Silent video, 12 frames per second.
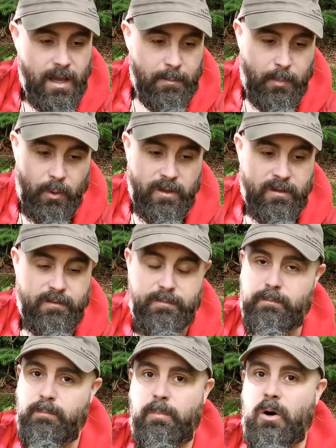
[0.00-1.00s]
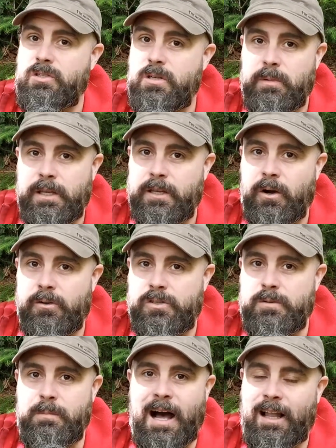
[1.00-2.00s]
but you've possibly got
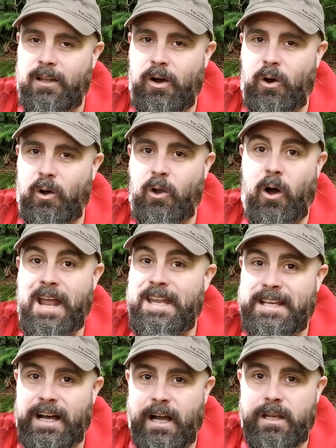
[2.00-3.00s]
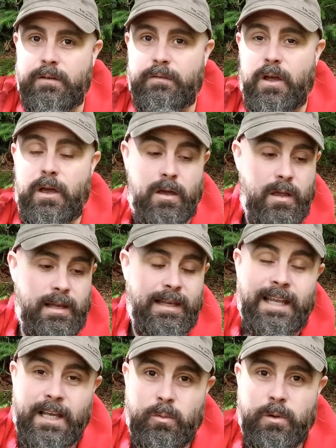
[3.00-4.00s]
some alcohol or any kind of
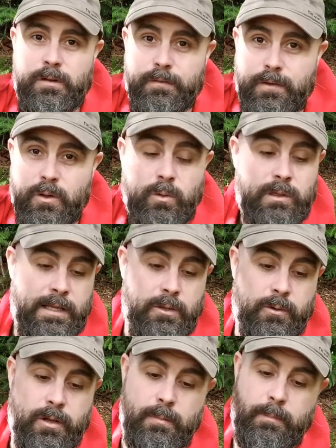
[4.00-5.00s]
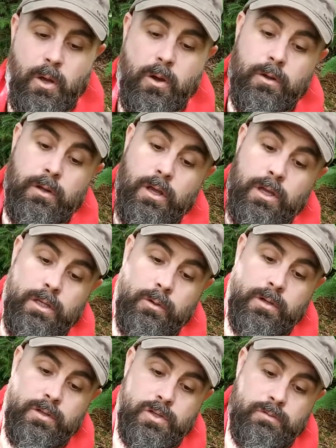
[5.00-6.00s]
liquid fuel that you can burn, you
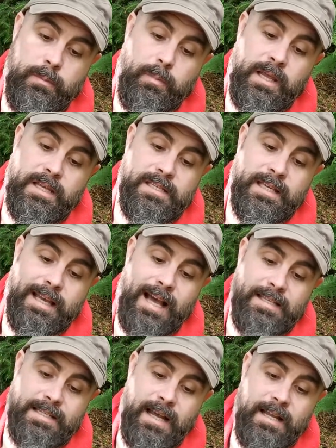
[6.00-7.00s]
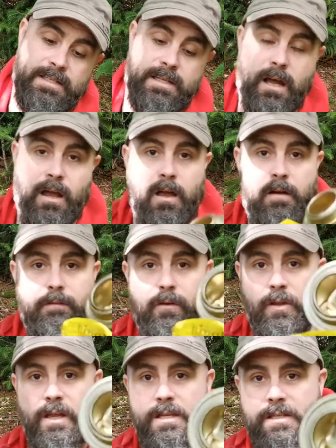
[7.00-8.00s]
can just replace the gas canister
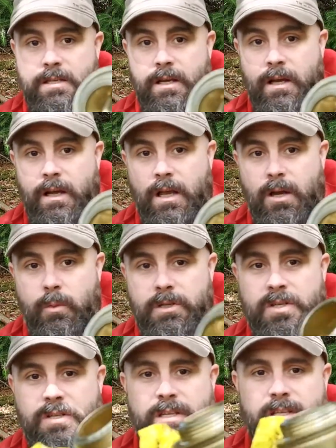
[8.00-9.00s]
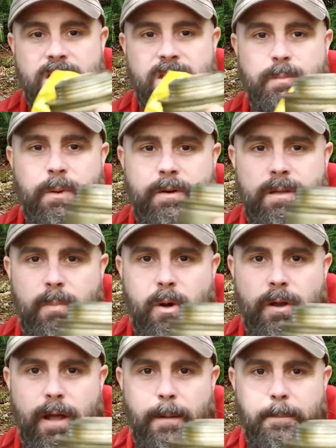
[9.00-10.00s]
for this, which is the spirit
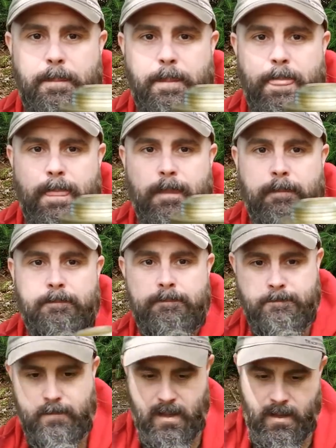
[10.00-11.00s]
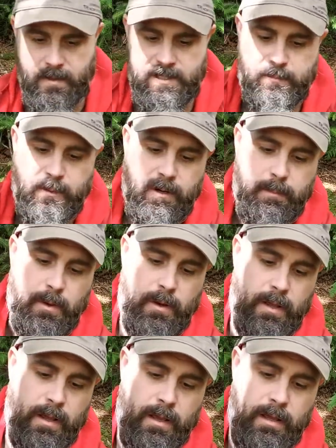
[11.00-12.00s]
burner. The spirit
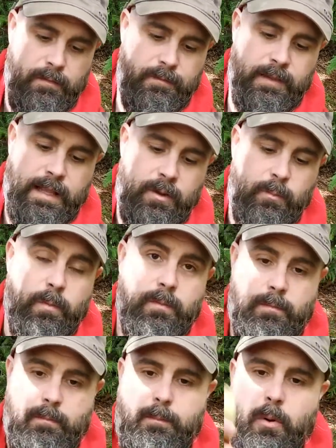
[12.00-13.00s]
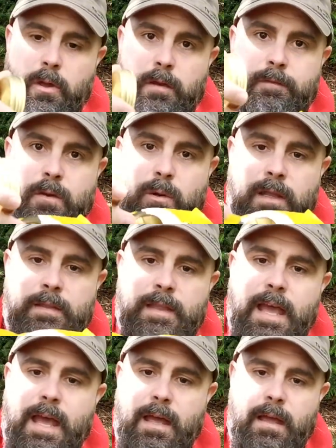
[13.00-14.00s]
burner, you fill that up, pour your fuel in
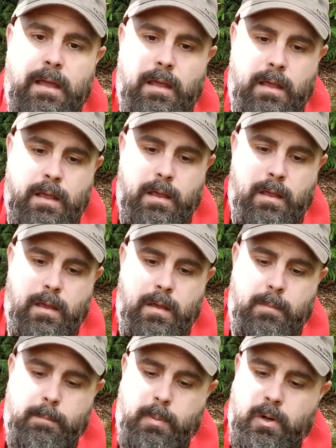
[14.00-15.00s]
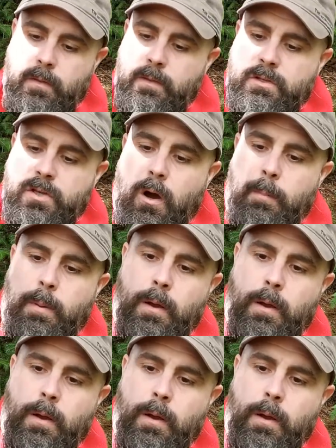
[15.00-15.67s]
there, put on the top,